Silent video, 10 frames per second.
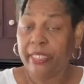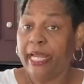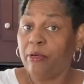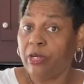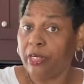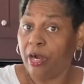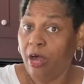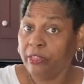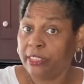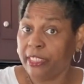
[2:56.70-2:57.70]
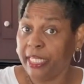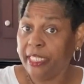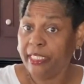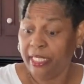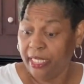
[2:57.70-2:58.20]
Now we're going to
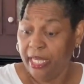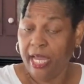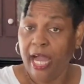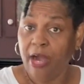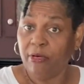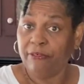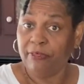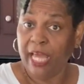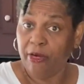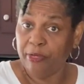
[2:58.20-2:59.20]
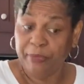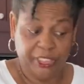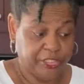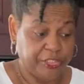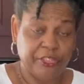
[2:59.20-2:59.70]
alternate our flour
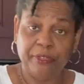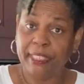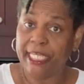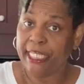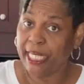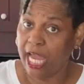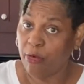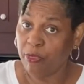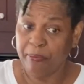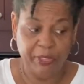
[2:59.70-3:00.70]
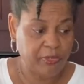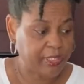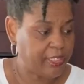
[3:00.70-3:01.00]
mixture and our milk